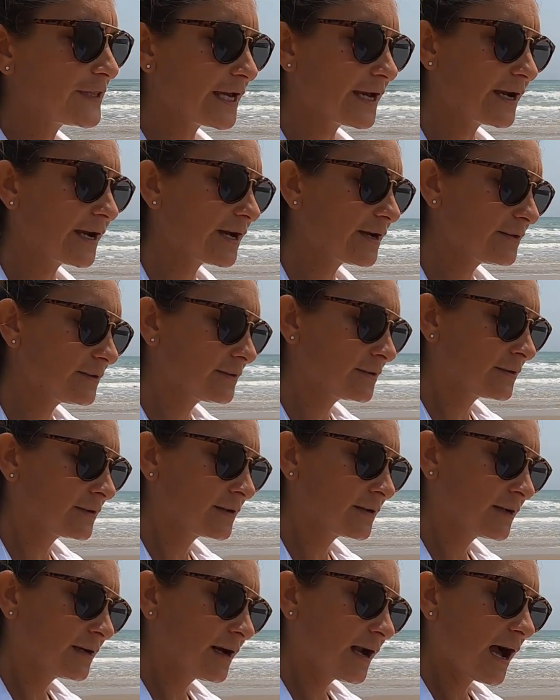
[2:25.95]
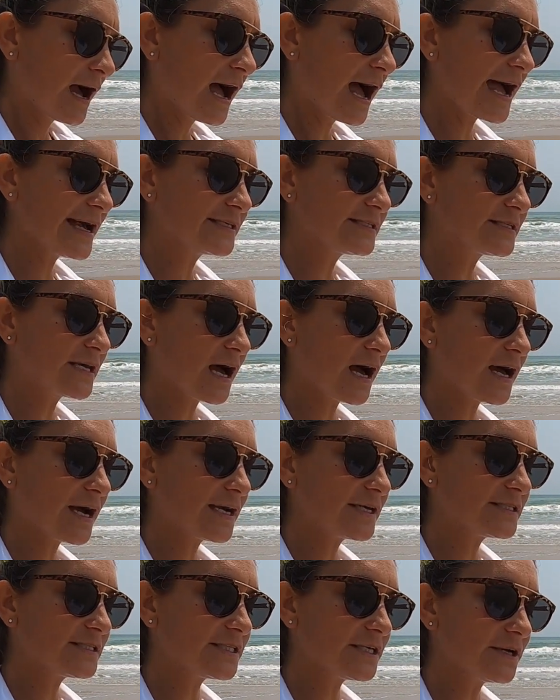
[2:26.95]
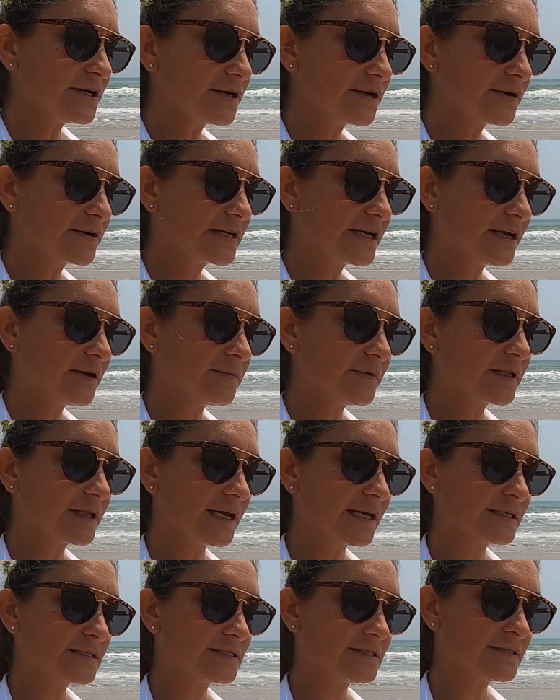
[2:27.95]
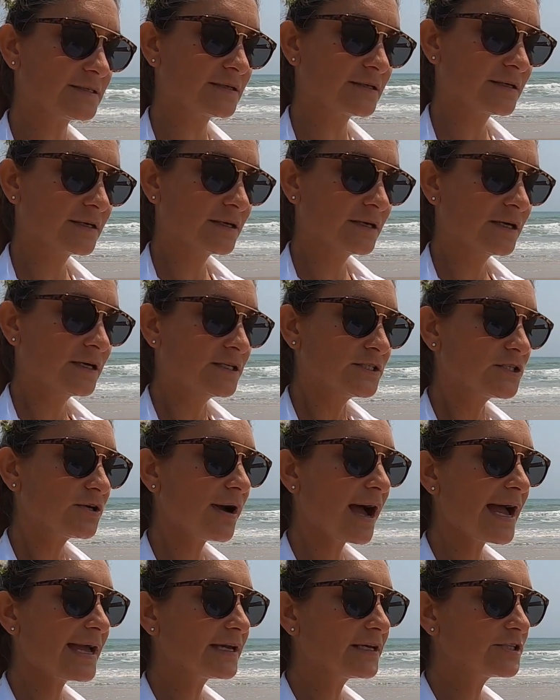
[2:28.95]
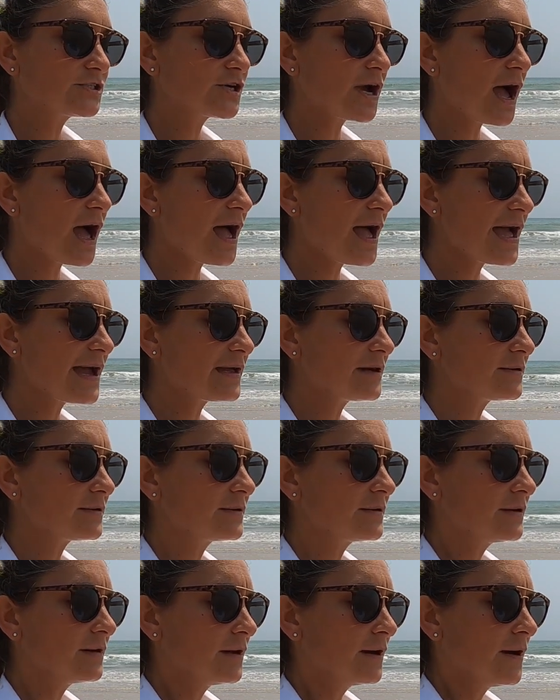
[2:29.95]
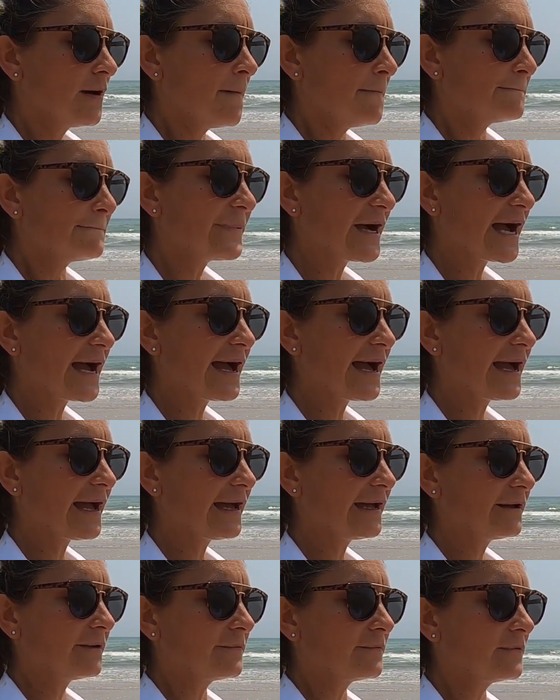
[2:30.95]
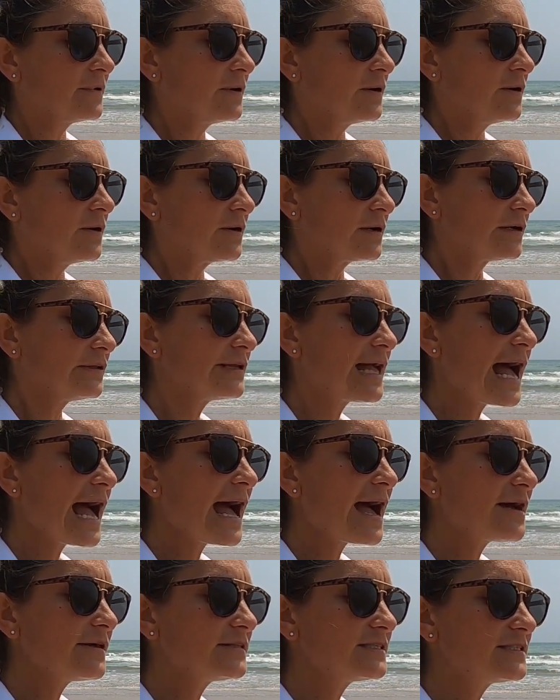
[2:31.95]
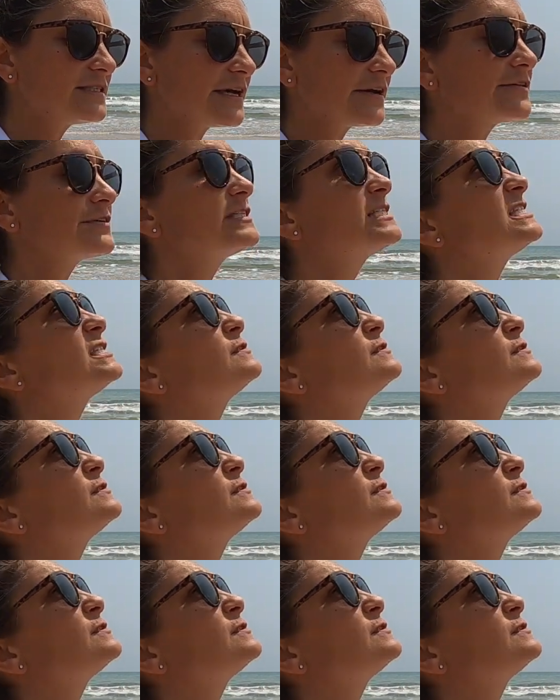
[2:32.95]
up there, I saw a cirrocumulous. So I can draw it by clouds that are